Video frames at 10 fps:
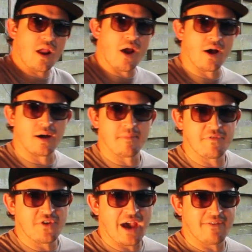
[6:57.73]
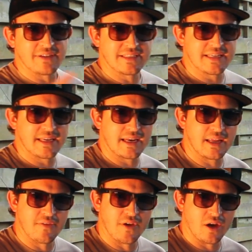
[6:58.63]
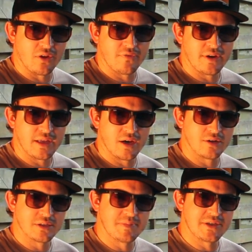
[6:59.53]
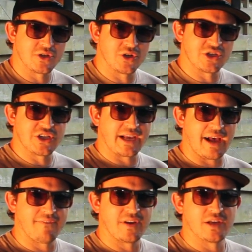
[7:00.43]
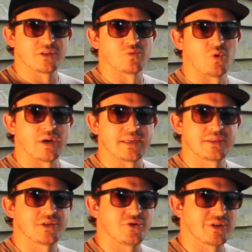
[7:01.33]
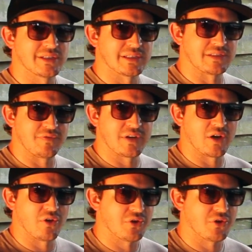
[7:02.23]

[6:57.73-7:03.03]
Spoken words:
If you haven't seen any of the other videos, be sure to check out videos 1 and 2, because this is video